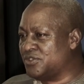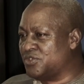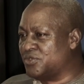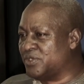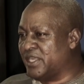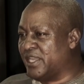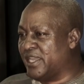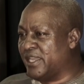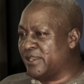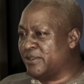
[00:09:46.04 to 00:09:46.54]

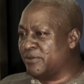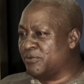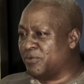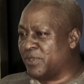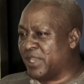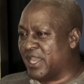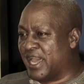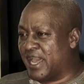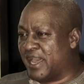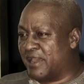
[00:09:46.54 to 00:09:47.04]
Today,
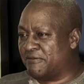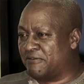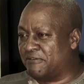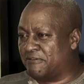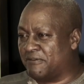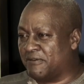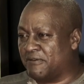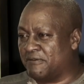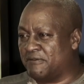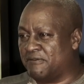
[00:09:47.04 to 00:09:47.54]
we
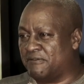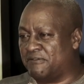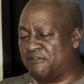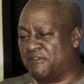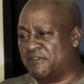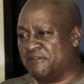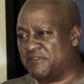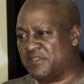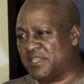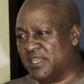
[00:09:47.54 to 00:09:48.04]
have
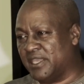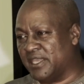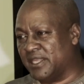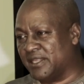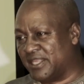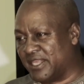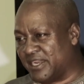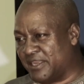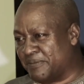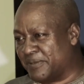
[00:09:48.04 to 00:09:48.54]

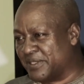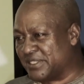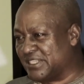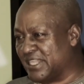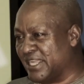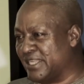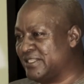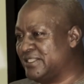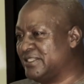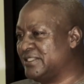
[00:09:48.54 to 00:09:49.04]

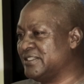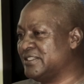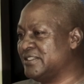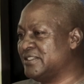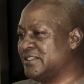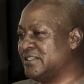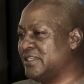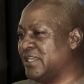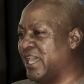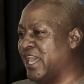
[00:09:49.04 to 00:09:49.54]
53%
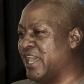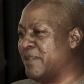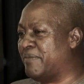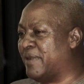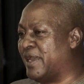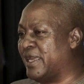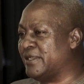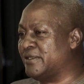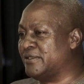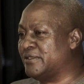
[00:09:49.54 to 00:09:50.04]

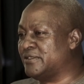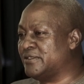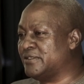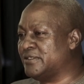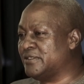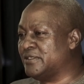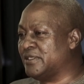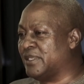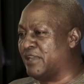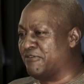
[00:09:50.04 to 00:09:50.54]
urban
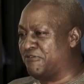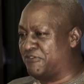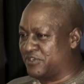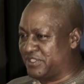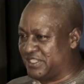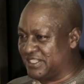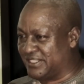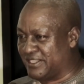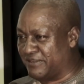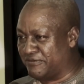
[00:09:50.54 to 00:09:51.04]
and
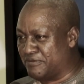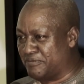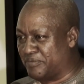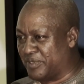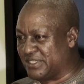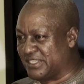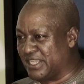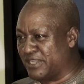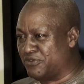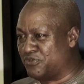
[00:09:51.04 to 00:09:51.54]

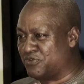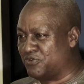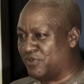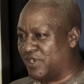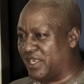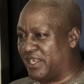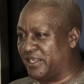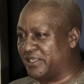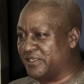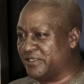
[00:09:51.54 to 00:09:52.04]
47%
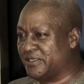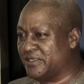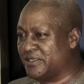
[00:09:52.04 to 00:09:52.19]
rural.